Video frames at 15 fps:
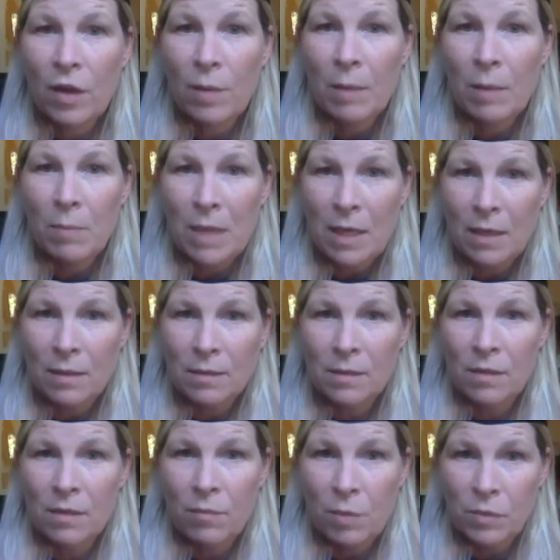means
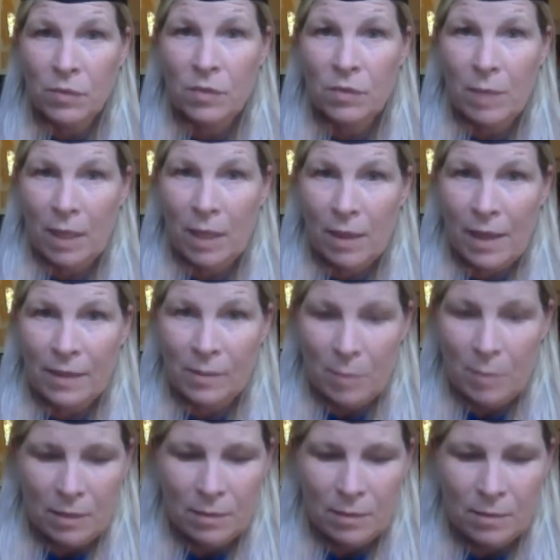of most of my
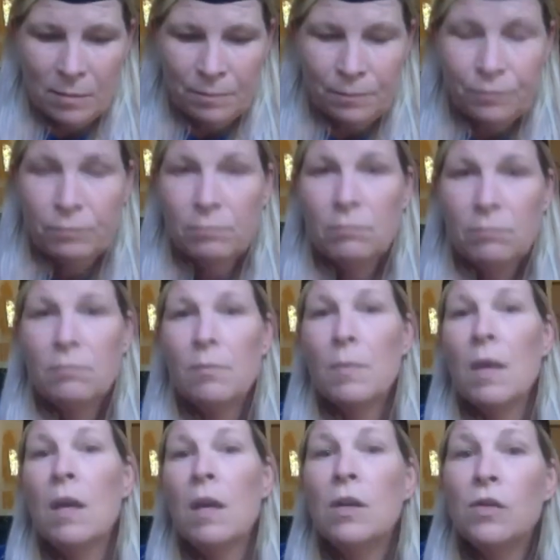classmates.
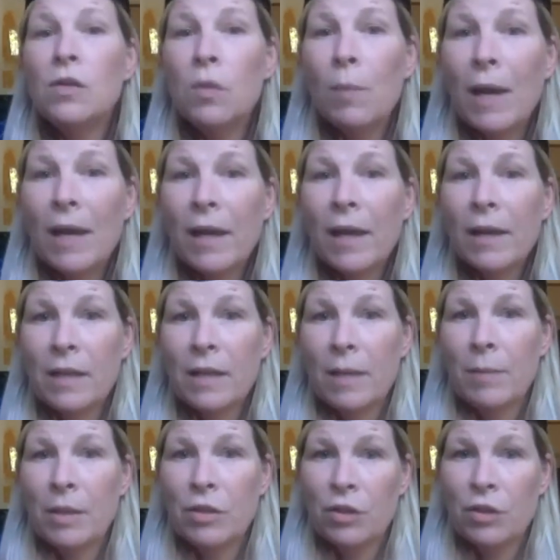So my
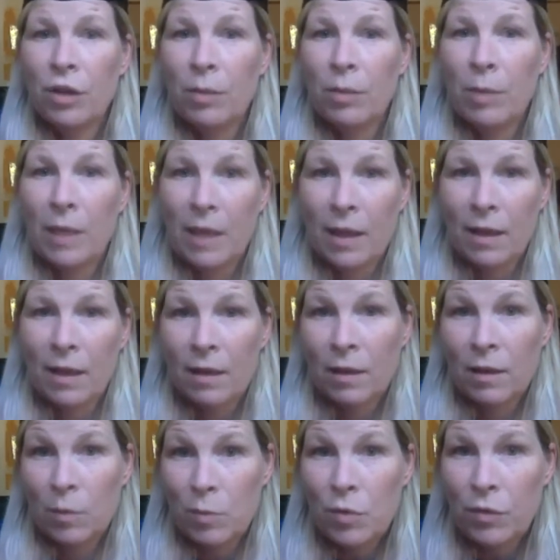academic journey began in
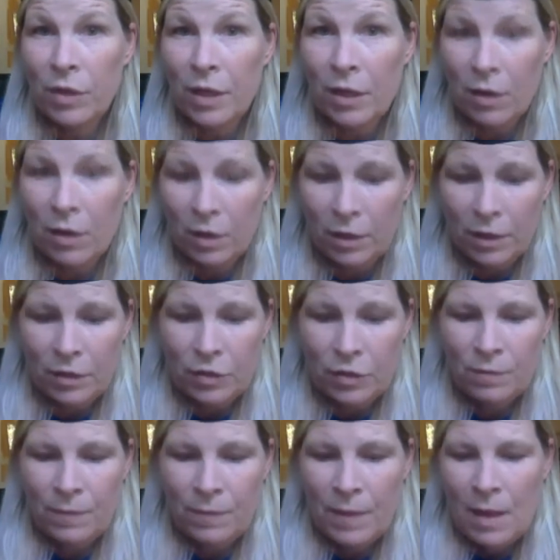community college.
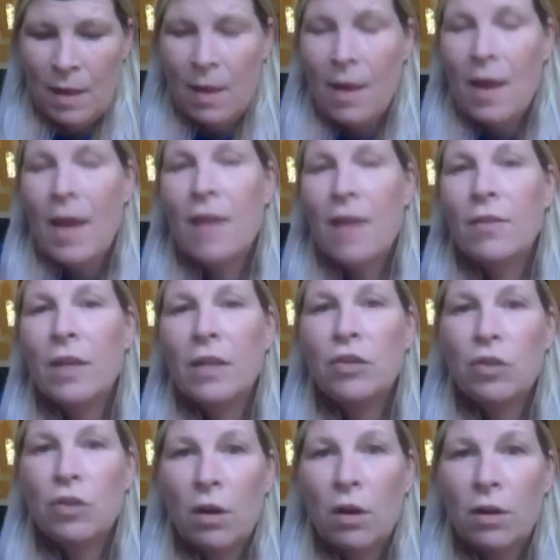And like
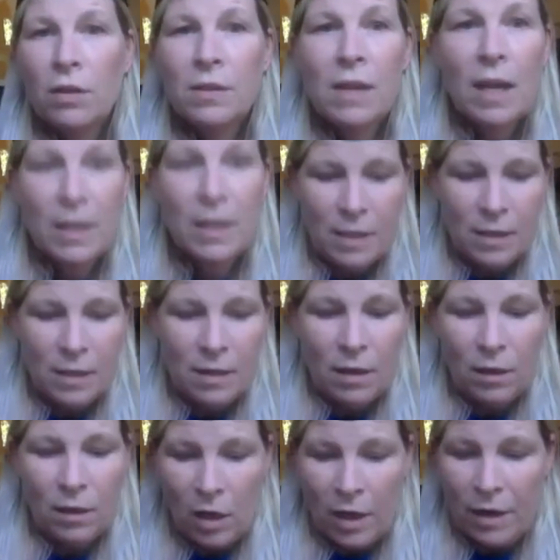Charles, I did a
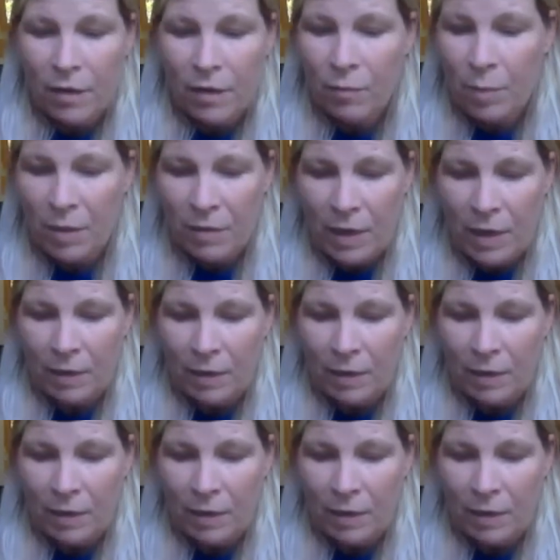lot of pivoting.